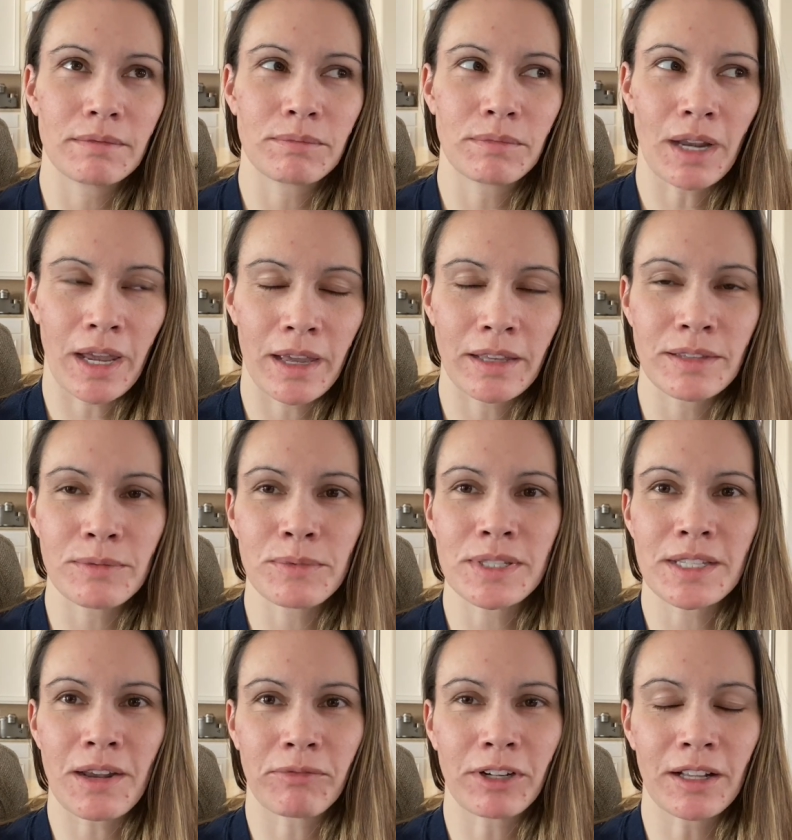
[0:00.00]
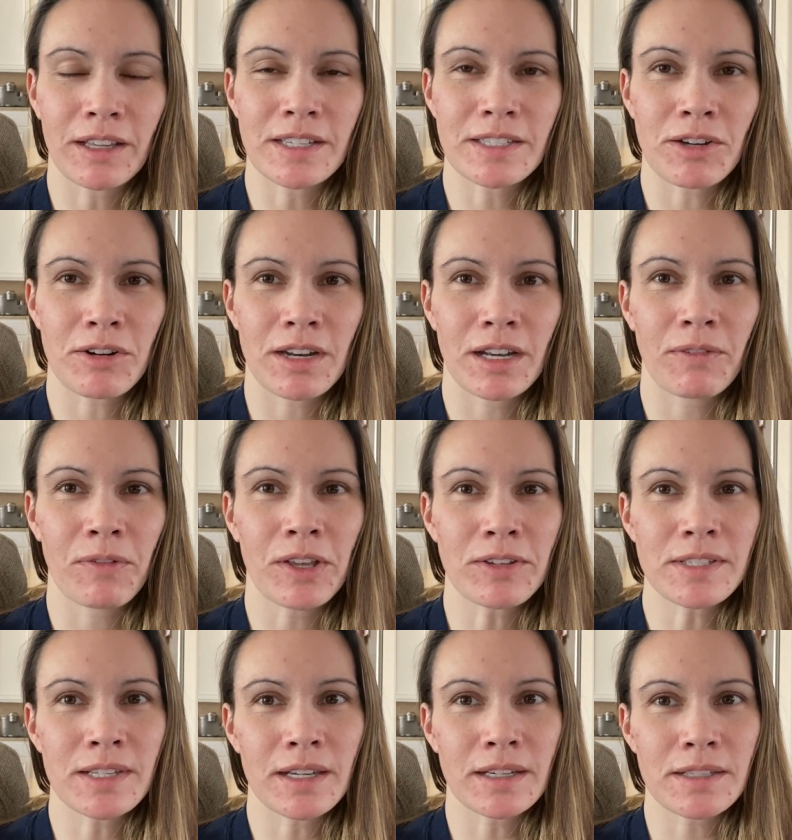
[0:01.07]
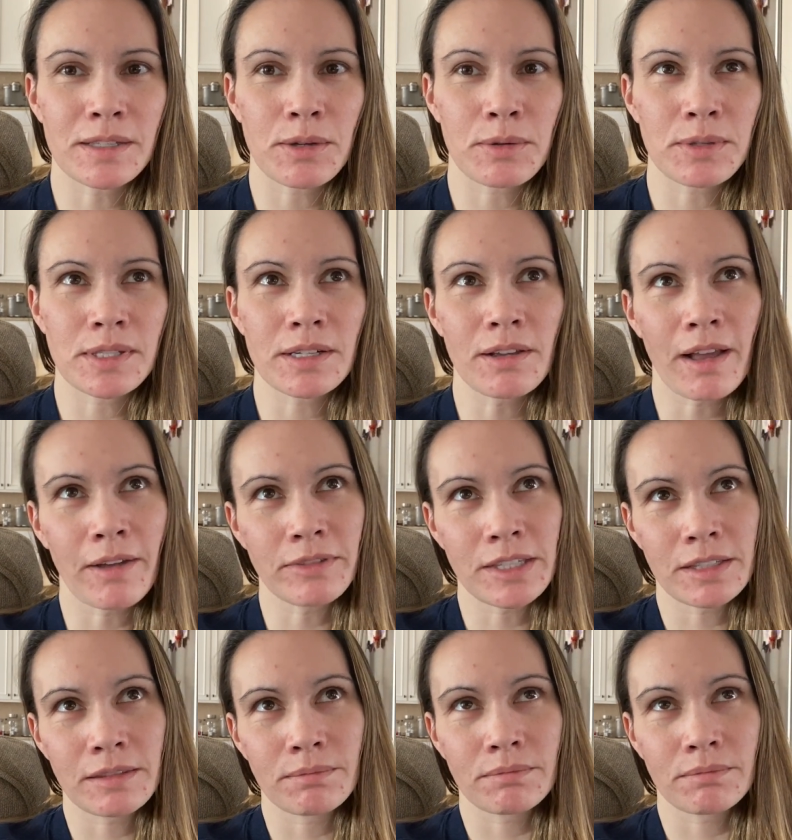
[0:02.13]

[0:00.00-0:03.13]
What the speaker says: I was definitely starting to feel sick, so I still have to